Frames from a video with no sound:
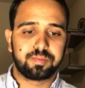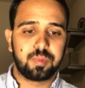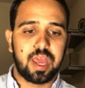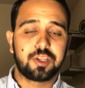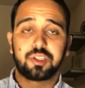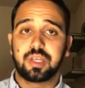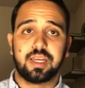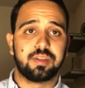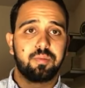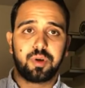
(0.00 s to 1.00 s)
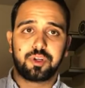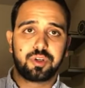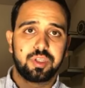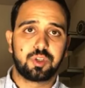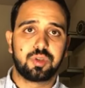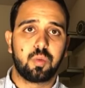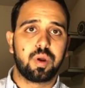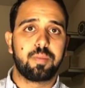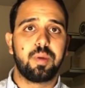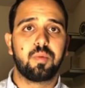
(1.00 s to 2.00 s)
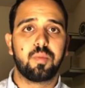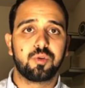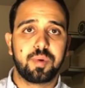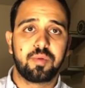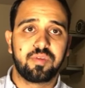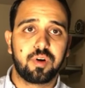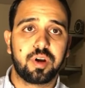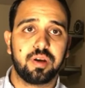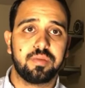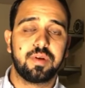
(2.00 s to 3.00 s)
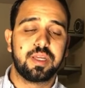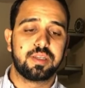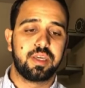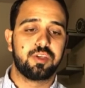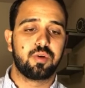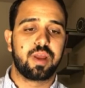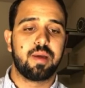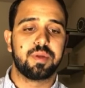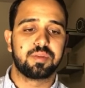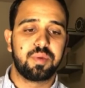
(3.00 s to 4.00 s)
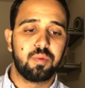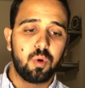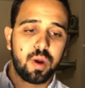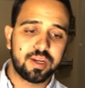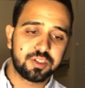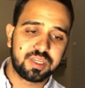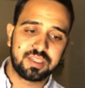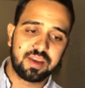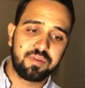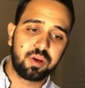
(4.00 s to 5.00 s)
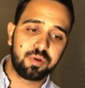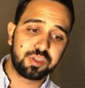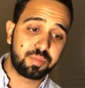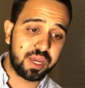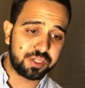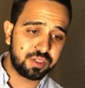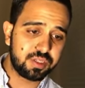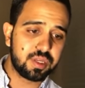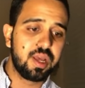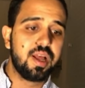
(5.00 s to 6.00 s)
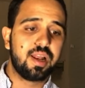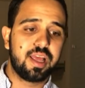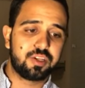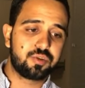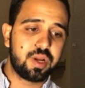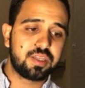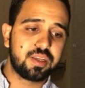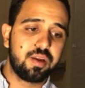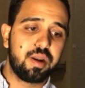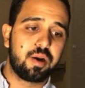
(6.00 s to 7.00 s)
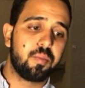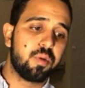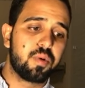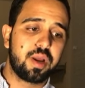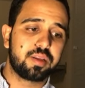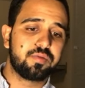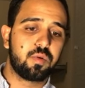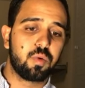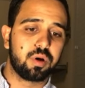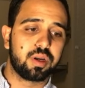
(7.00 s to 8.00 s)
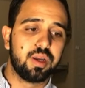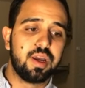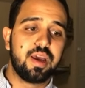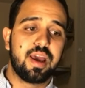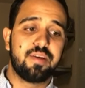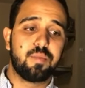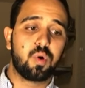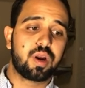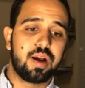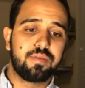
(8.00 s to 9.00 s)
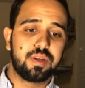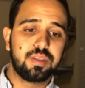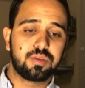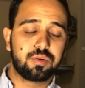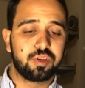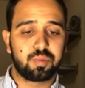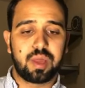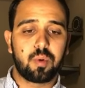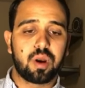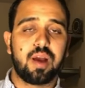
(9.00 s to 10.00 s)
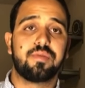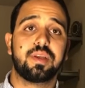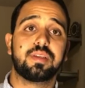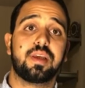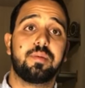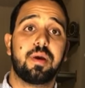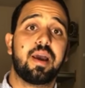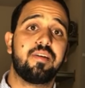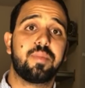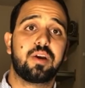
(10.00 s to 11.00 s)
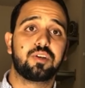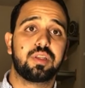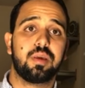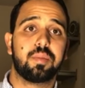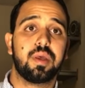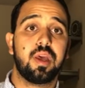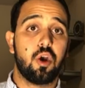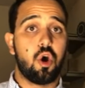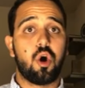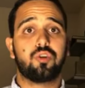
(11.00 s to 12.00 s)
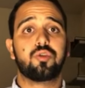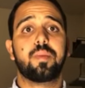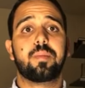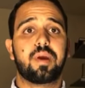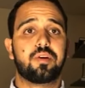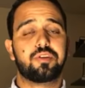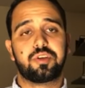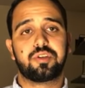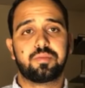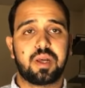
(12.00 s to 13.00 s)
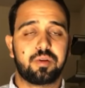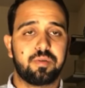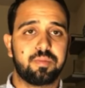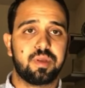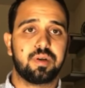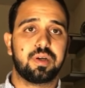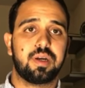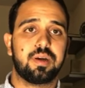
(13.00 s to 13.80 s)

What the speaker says: Exercise. I'm pretty sure this is the one most people have heard of, is a keystone habit. People who exercise have increased patience, less stress, and are more productive at work. Have more confidence or display more confidence and have better sleep. Also make better decisions about their